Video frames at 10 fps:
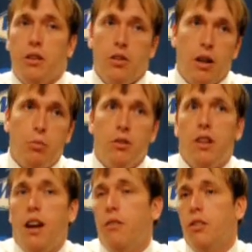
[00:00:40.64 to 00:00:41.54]
Shepherd's
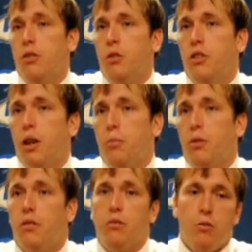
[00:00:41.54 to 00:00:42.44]
obvious when
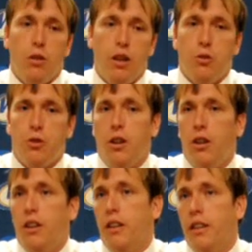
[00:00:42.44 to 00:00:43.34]
Shepherd is
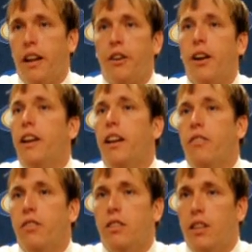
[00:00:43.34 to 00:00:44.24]
returning, that great
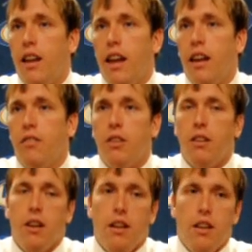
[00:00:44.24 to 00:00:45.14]
defense they have,
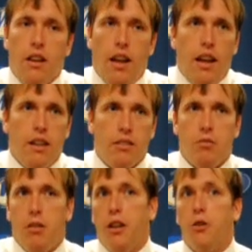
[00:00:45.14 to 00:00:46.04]
and
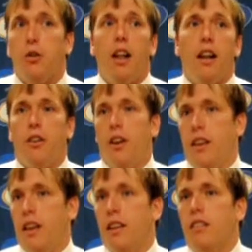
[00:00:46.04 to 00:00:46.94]
they do a lot of great
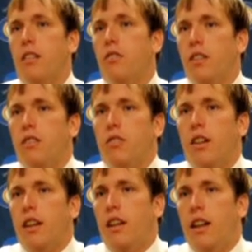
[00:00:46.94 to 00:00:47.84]
things
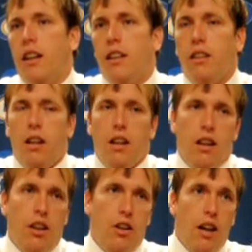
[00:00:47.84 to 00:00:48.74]
offensively. And then
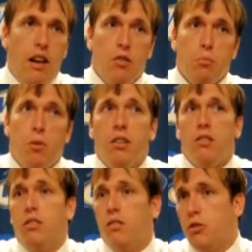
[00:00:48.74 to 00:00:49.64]
you have
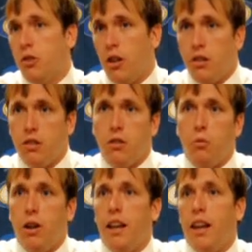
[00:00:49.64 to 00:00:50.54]
emergence of Charleston, the
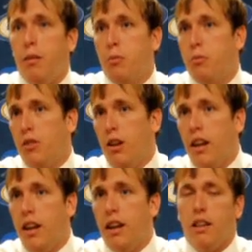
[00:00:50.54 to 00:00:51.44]
way they came up through the
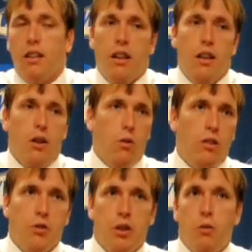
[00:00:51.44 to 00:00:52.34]
league, and
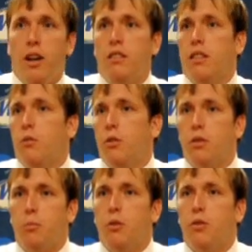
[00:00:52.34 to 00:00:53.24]
West Virginia Wesleyan was the
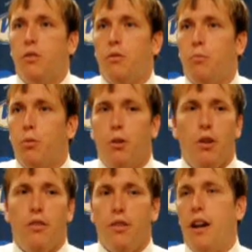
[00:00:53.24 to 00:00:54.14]
most
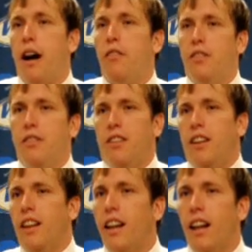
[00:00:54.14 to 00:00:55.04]
prolific offense in
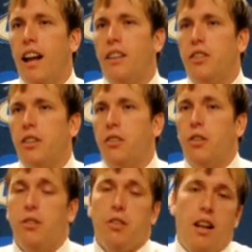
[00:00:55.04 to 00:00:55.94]
the league last year. So
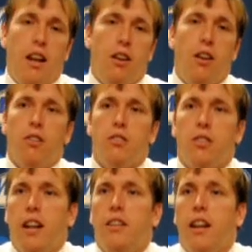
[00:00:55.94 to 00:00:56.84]
there's a lot of hurdles, a
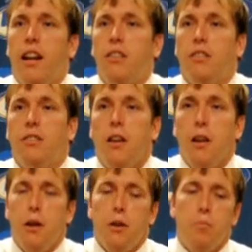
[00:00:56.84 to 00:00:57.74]
lot of challenges.
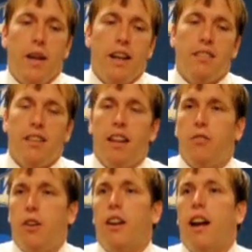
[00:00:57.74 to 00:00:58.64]
The biggest thing
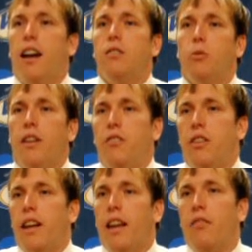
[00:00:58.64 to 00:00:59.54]
for our guys, we have to
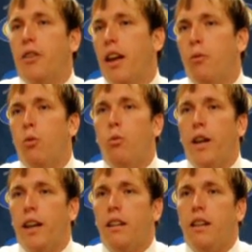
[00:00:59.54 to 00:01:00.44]
take every game 1
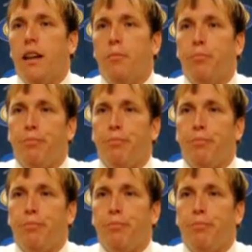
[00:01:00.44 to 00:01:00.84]
week at a time.